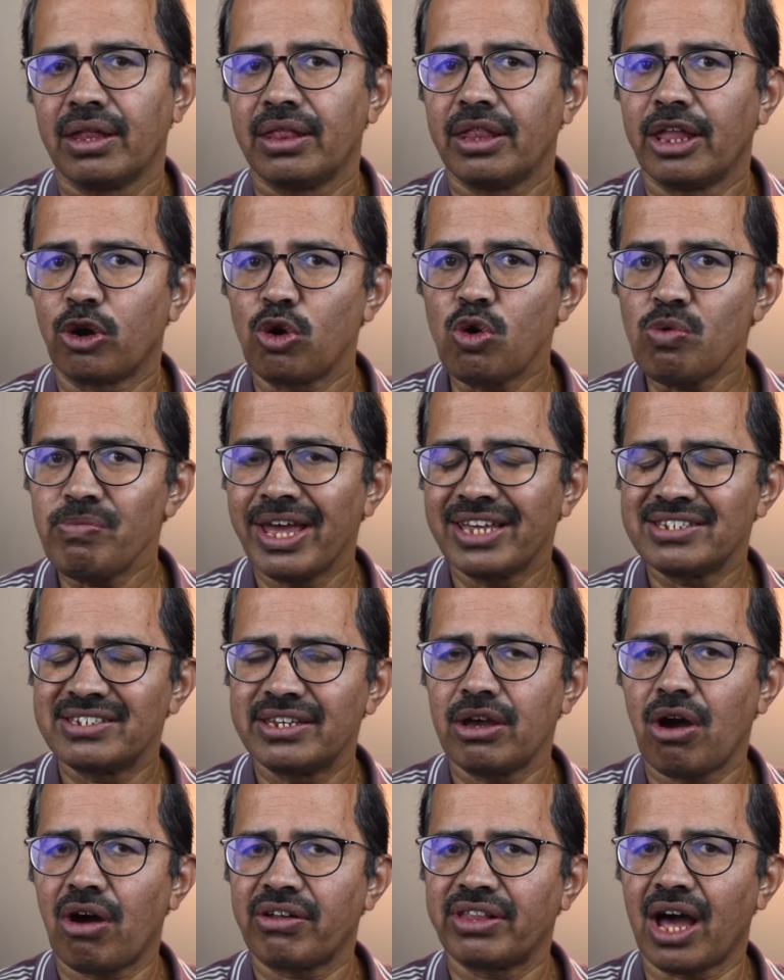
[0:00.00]
The room
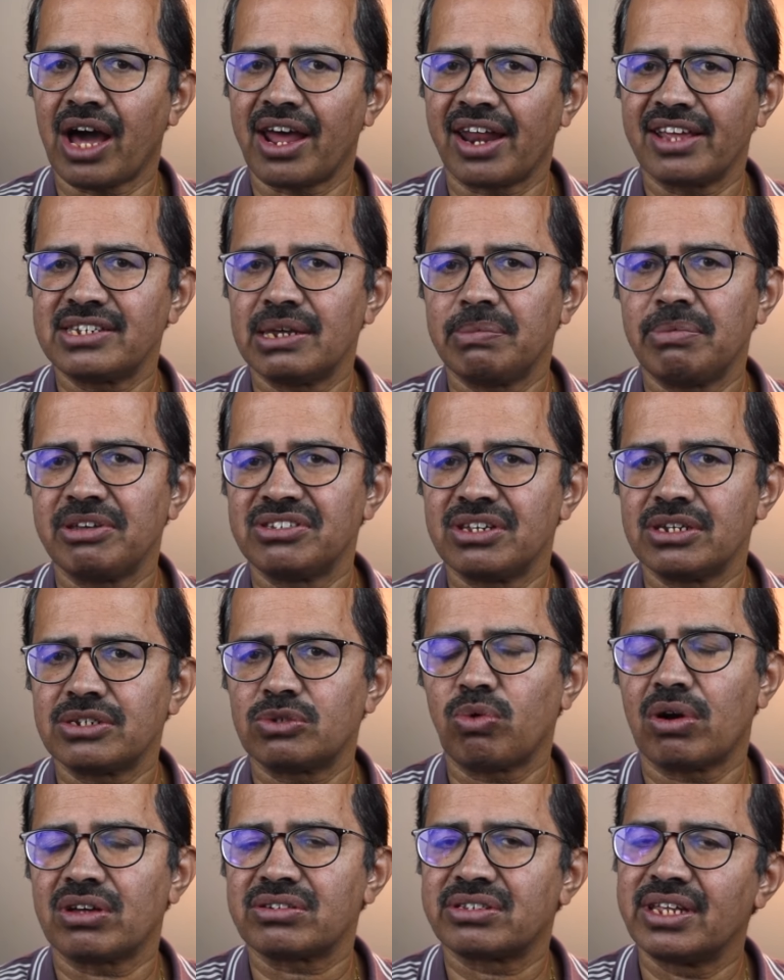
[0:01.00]
AC or the RAC
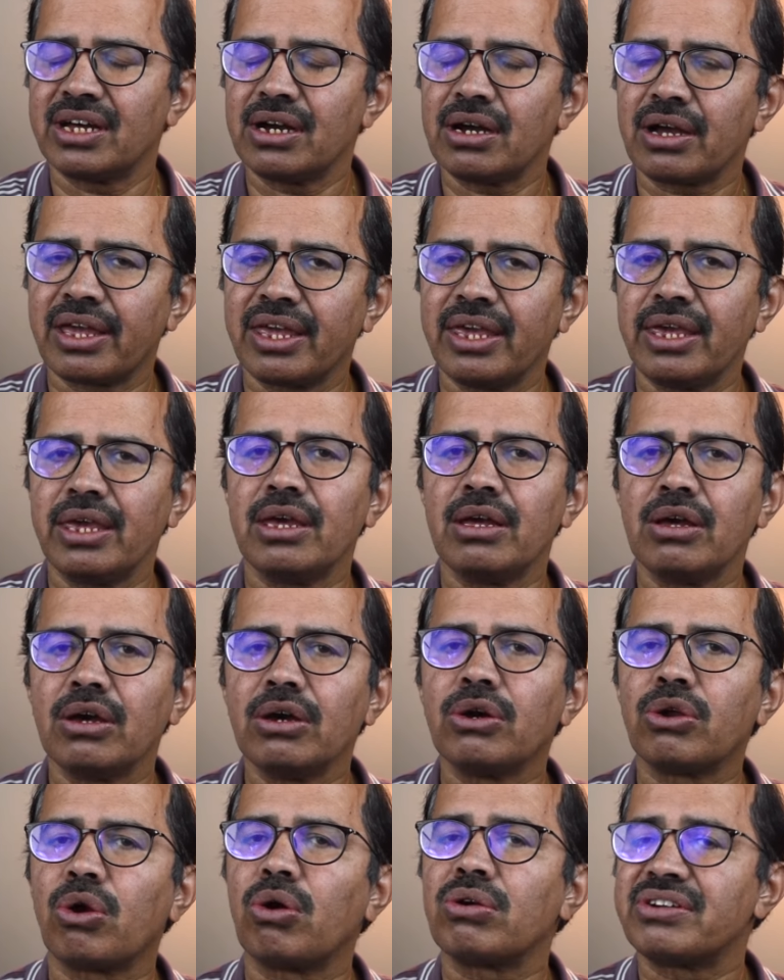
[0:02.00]
business was the key
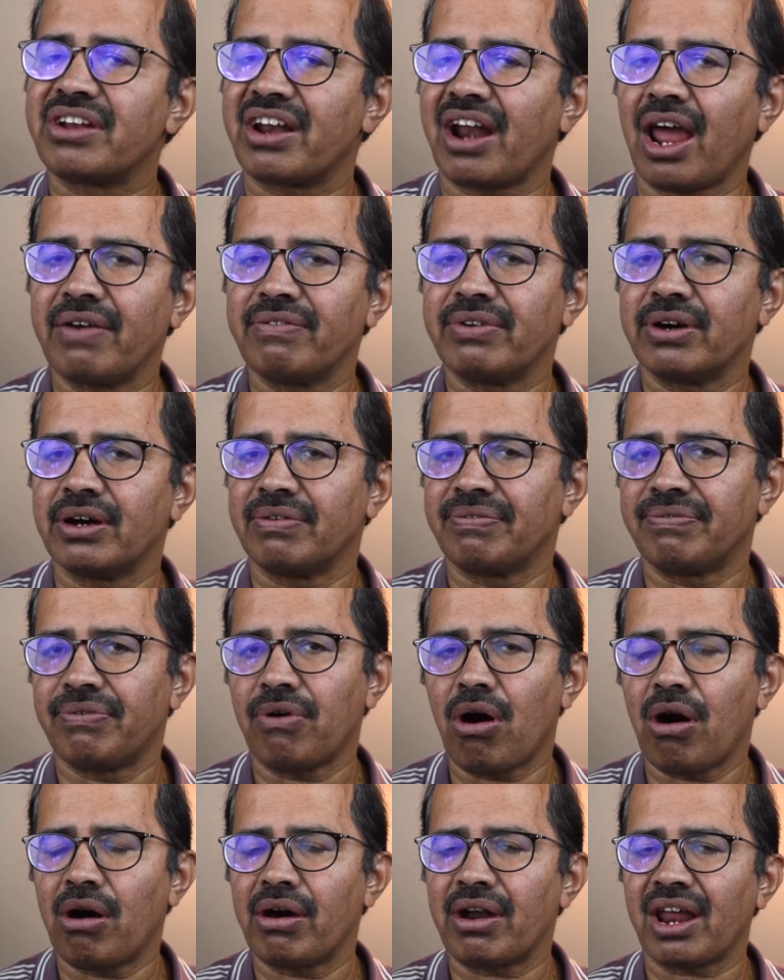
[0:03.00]
growth driver
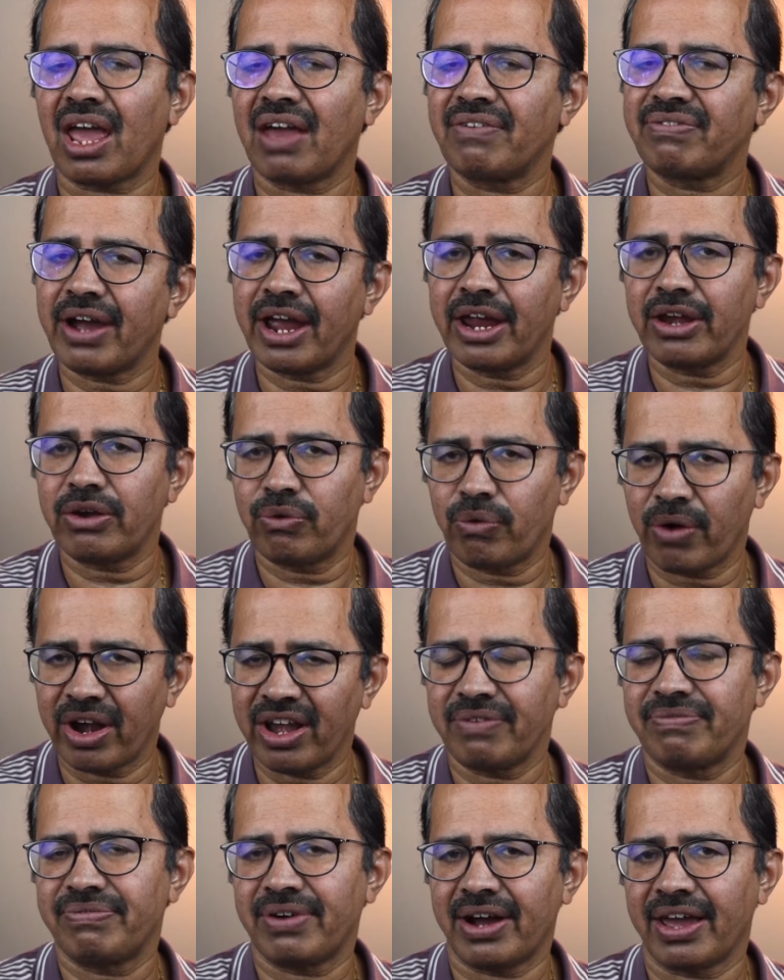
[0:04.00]
for
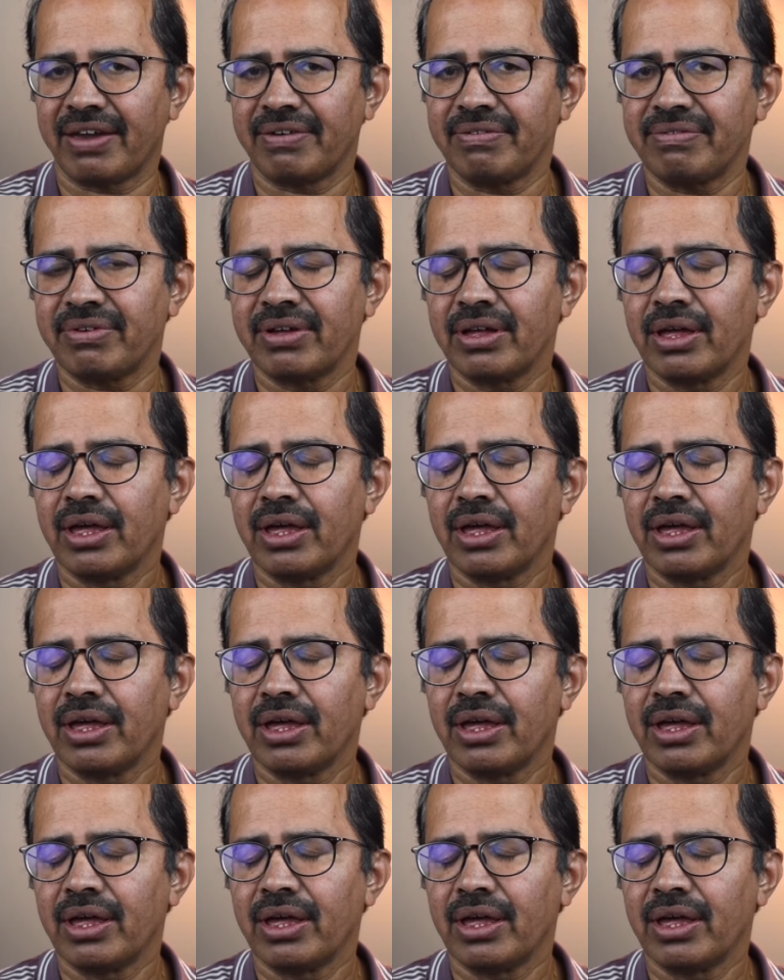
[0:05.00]
FY25.